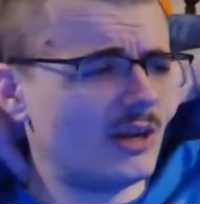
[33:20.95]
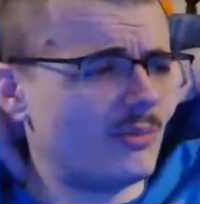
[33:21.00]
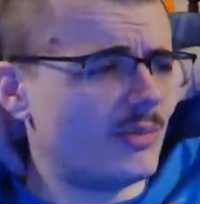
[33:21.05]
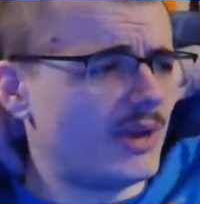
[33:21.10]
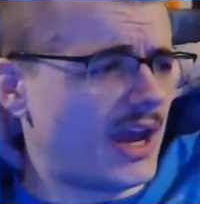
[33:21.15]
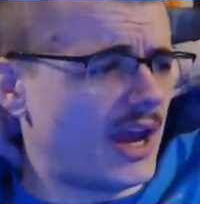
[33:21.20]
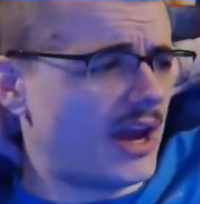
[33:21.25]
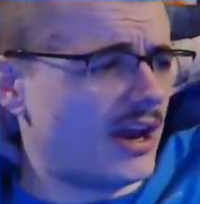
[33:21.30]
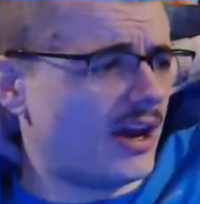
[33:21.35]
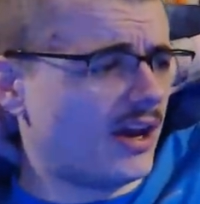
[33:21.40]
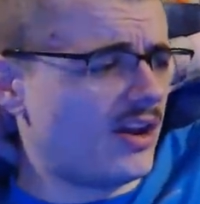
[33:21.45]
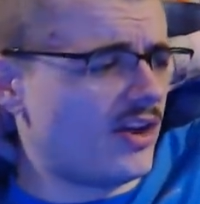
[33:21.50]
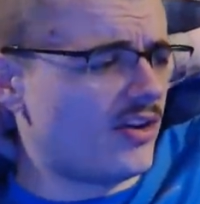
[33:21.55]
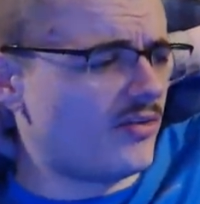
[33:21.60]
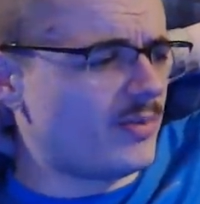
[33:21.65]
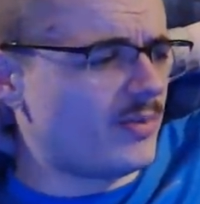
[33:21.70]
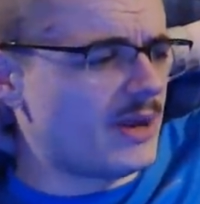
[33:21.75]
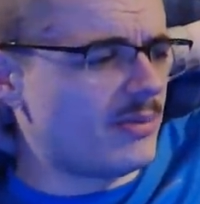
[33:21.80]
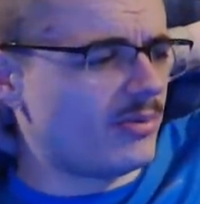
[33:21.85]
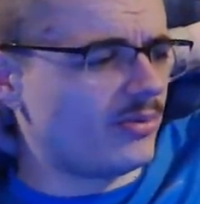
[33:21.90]
But yeah, a lot
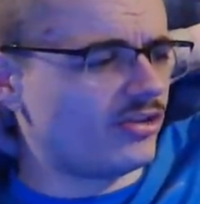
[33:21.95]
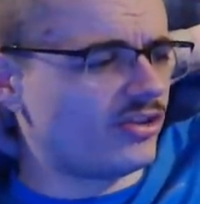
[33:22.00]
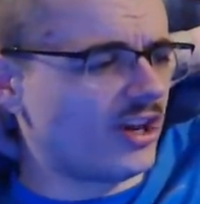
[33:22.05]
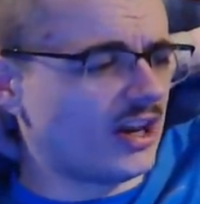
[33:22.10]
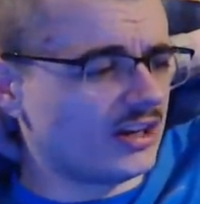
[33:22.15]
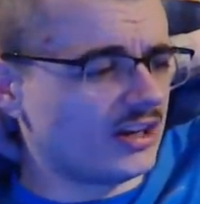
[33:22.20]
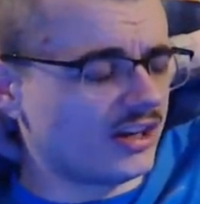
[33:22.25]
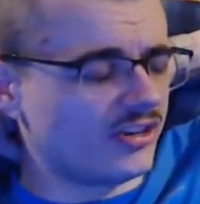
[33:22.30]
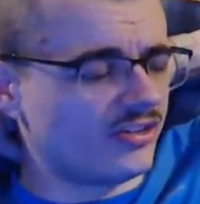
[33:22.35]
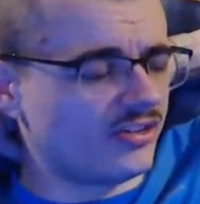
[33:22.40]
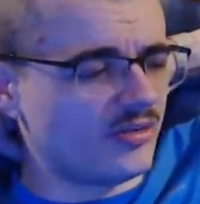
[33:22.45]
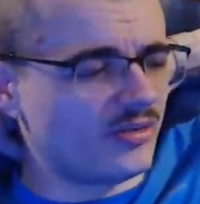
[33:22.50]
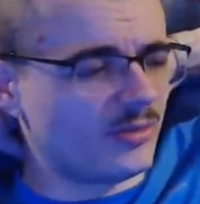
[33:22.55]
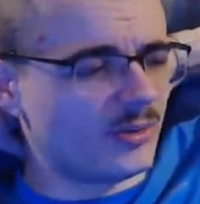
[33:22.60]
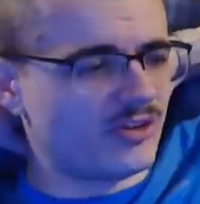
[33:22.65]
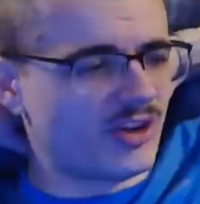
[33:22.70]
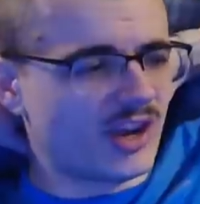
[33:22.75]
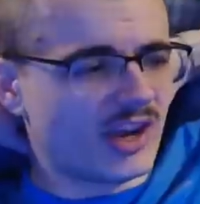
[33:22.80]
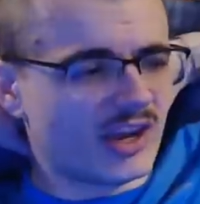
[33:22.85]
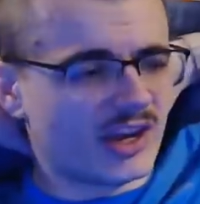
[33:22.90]
of people sadly seem to
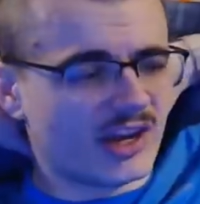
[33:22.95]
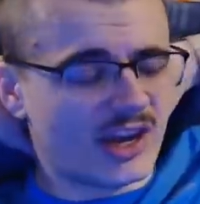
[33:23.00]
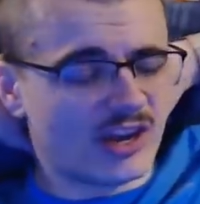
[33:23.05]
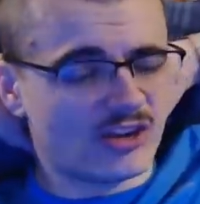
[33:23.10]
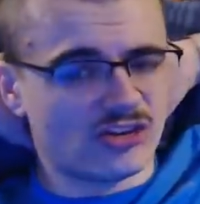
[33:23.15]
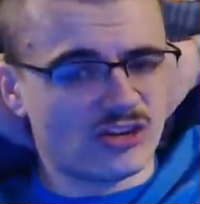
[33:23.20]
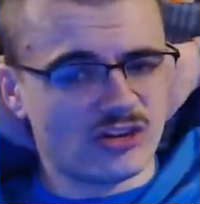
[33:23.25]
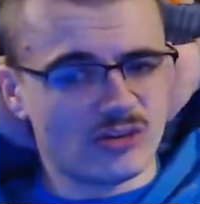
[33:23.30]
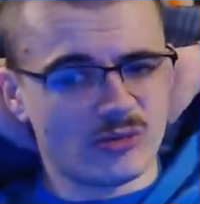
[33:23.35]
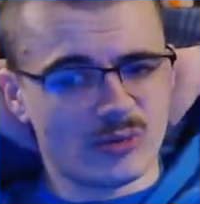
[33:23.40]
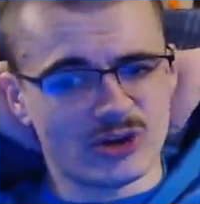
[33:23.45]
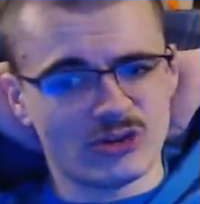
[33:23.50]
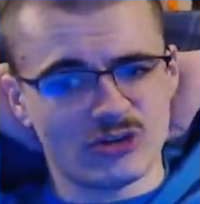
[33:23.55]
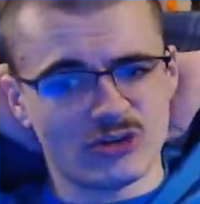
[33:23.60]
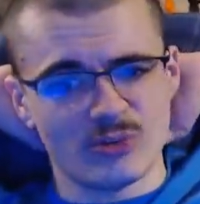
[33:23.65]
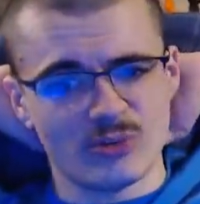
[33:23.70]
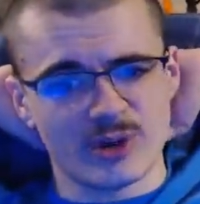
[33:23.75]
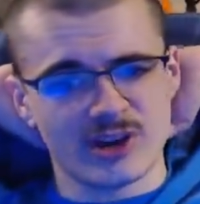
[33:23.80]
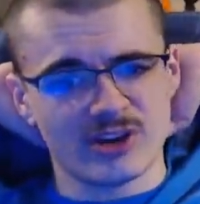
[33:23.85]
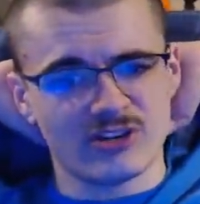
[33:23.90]
be taking the attitude, we're
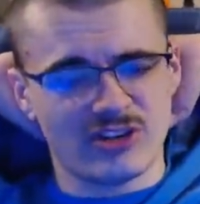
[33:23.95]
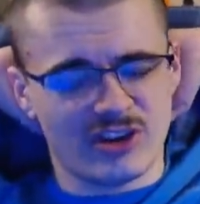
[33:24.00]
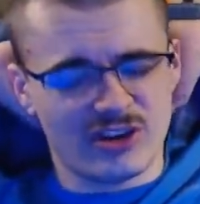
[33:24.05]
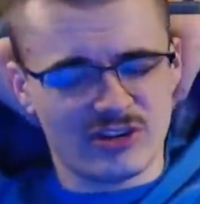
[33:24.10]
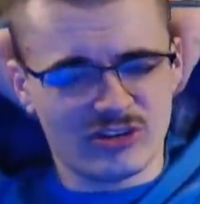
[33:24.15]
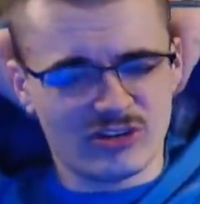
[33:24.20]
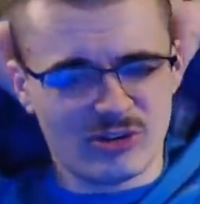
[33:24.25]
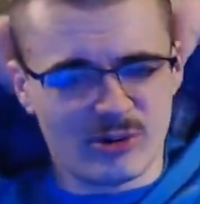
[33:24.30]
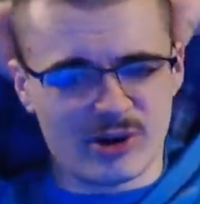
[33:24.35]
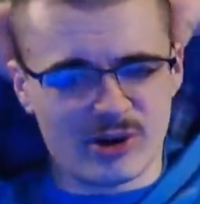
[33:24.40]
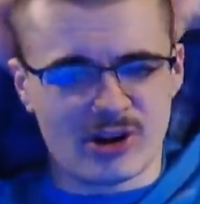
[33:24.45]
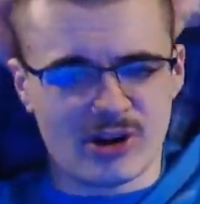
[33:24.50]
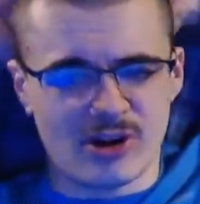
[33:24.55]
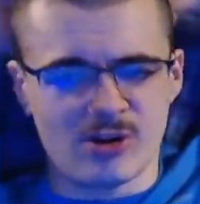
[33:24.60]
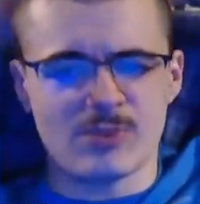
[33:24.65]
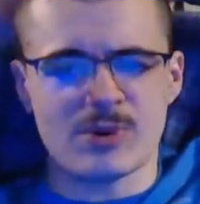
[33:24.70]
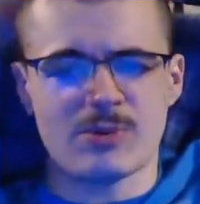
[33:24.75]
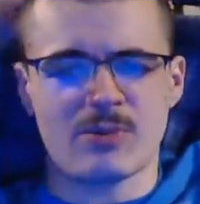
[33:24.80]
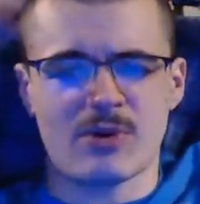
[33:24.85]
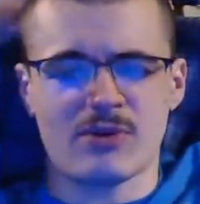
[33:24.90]
2 weeks in, so I
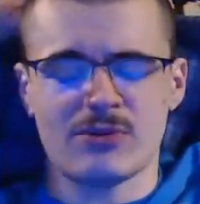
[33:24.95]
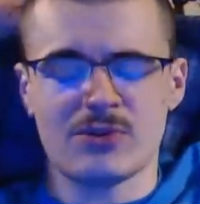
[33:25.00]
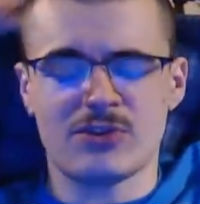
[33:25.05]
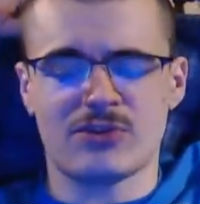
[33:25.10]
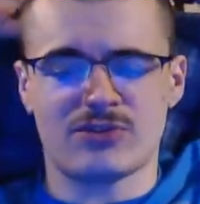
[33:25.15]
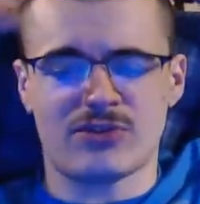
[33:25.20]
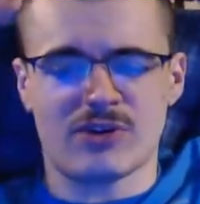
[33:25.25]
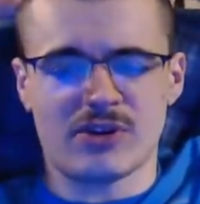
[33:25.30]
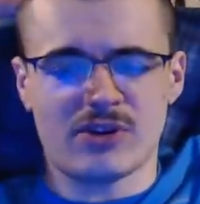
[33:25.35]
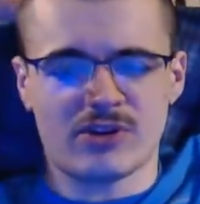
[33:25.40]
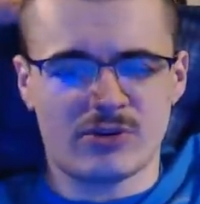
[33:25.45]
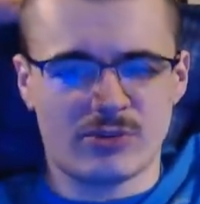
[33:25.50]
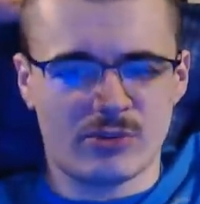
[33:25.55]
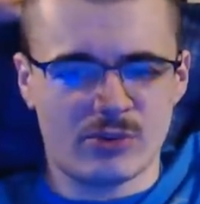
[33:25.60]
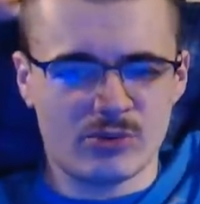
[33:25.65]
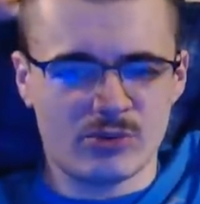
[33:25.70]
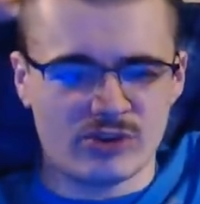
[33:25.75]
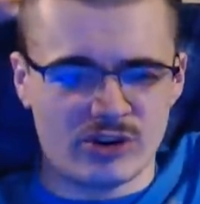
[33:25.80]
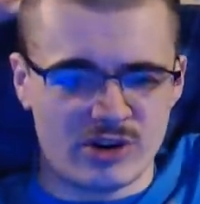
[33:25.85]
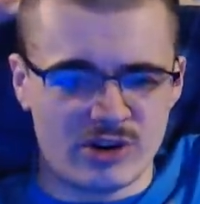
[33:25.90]
can't be bothered to follow the
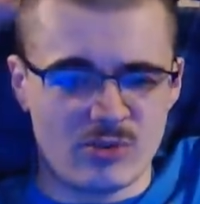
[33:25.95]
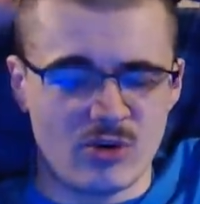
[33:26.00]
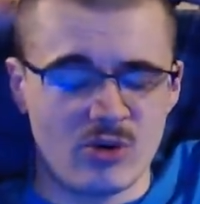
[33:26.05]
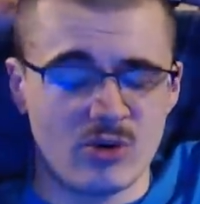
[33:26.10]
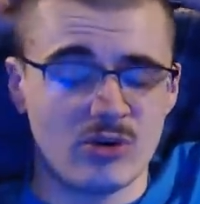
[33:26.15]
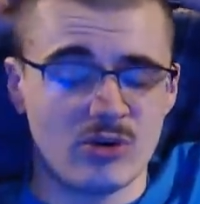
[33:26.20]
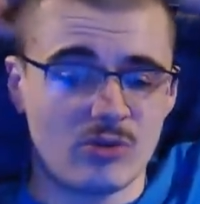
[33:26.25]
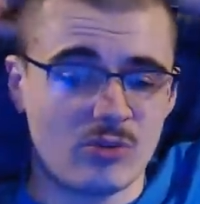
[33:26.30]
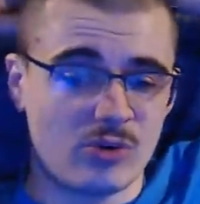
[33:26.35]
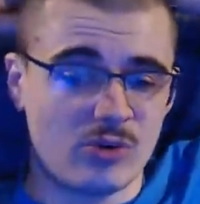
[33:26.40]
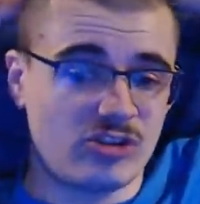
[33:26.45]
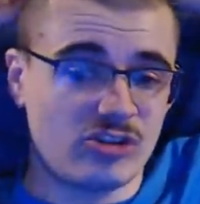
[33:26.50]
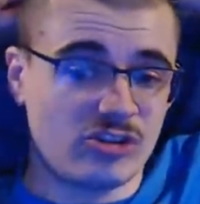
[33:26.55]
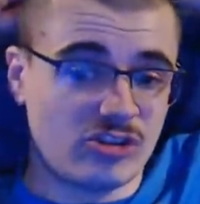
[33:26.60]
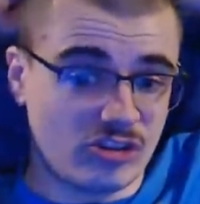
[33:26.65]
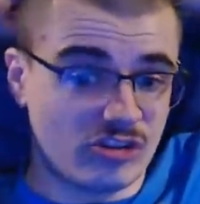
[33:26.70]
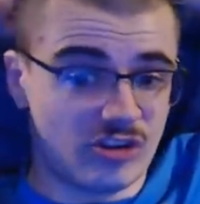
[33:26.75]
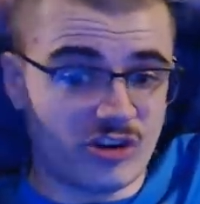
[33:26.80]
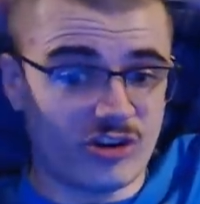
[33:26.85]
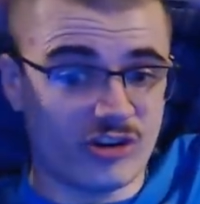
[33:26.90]
rules anymore, which is
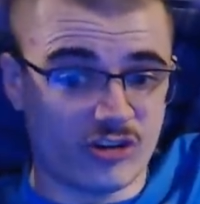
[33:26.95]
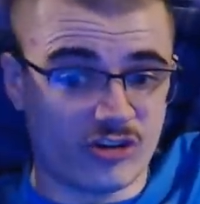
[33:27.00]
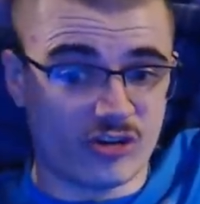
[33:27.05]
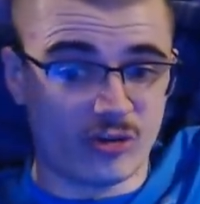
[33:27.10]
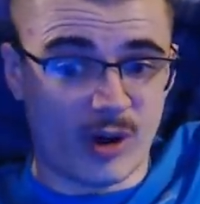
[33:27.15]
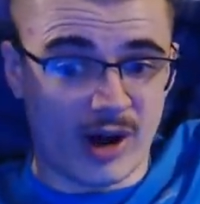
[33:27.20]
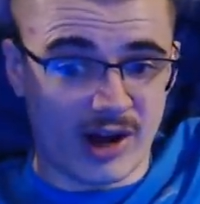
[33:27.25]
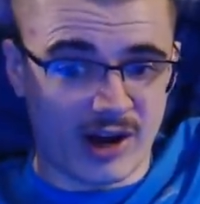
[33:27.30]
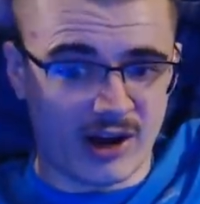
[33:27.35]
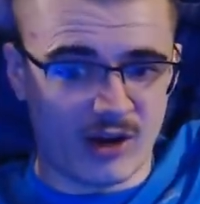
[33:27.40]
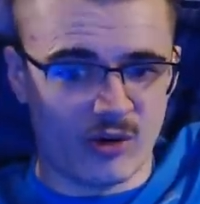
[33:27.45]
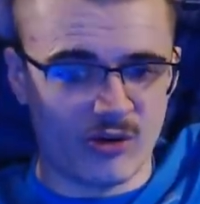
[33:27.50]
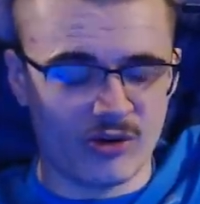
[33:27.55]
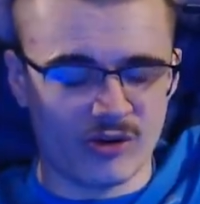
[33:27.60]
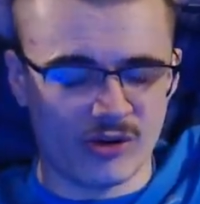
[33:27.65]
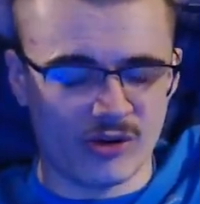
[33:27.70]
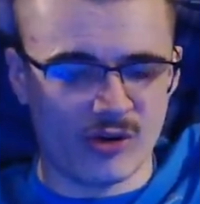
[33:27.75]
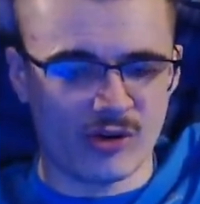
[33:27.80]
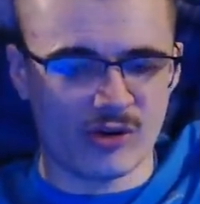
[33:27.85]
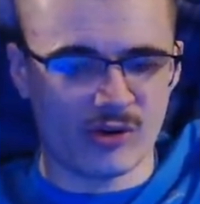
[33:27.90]
just going to drag it
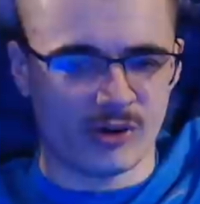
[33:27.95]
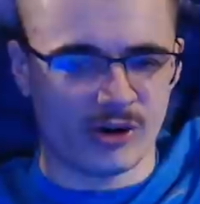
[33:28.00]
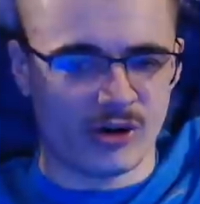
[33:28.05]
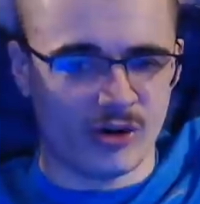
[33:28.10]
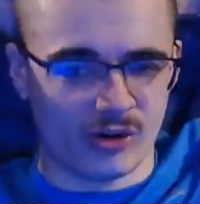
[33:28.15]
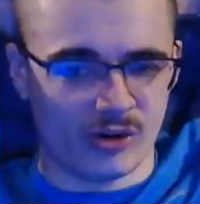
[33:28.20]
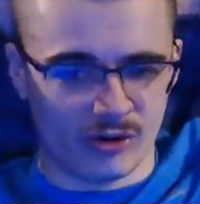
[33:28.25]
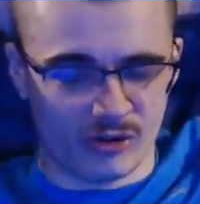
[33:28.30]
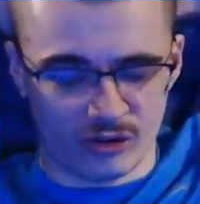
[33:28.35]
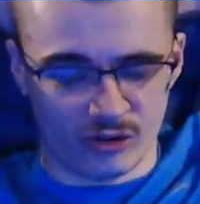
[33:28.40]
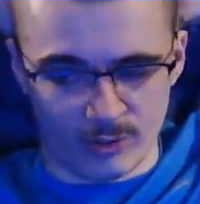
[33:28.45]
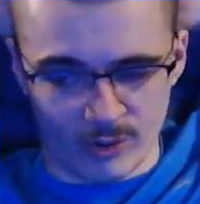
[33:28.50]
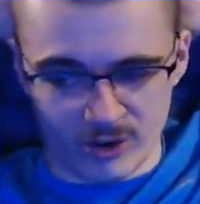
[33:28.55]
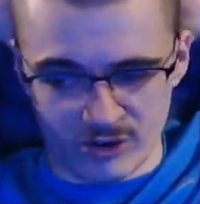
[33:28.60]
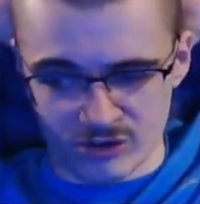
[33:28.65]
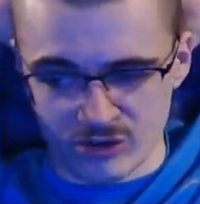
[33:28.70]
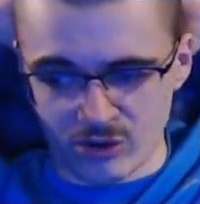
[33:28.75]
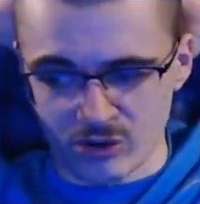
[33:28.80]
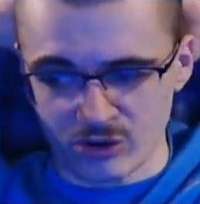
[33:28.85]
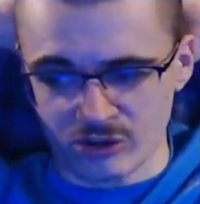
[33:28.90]
on longer and longer, as well
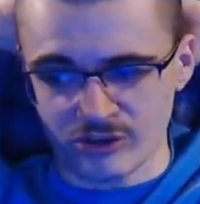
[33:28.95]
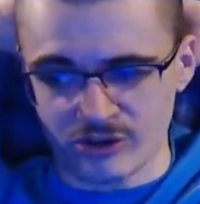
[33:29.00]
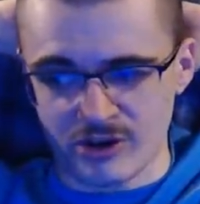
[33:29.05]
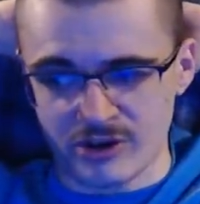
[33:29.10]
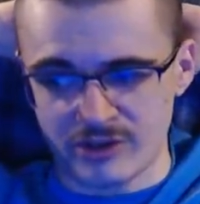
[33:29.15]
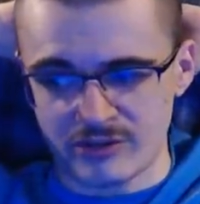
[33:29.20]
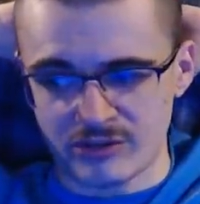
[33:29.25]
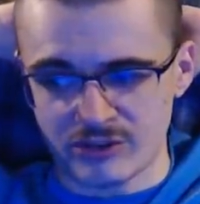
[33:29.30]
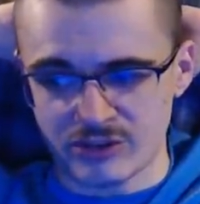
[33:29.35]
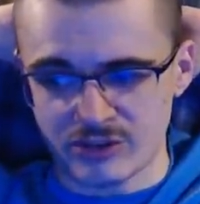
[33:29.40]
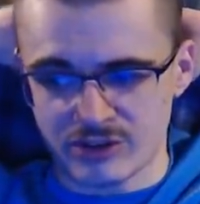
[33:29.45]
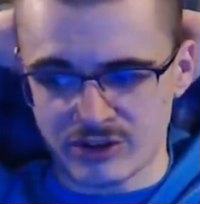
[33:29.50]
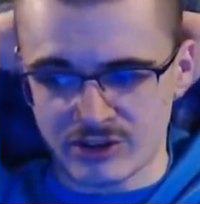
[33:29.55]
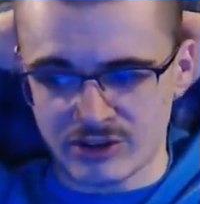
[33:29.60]
as cost lives.